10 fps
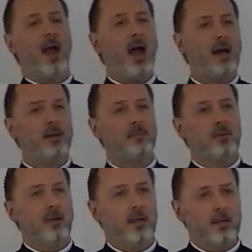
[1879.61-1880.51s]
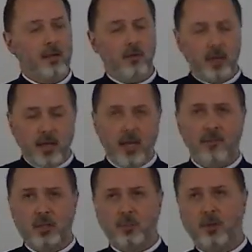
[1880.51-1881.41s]
Adam or
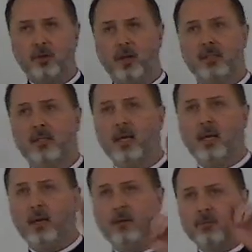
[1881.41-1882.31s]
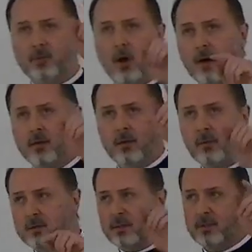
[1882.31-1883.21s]
Eve, it's portrayed as Eve talking
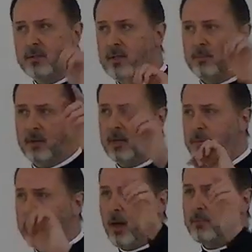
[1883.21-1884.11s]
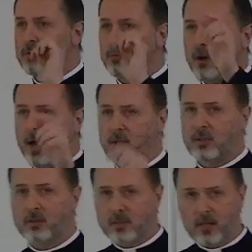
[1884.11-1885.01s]
with this demon. It becomes a
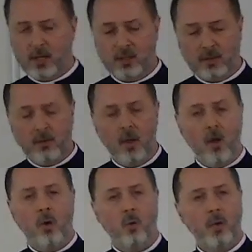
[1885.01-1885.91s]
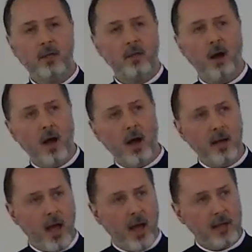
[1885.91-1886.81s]
rationalization. When
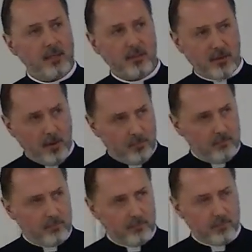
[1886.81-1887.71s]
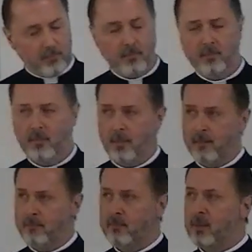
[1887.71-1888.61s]
God asks them,
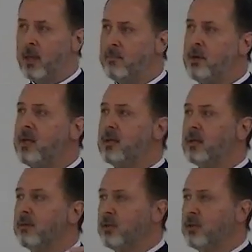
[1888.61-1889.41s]
they immediately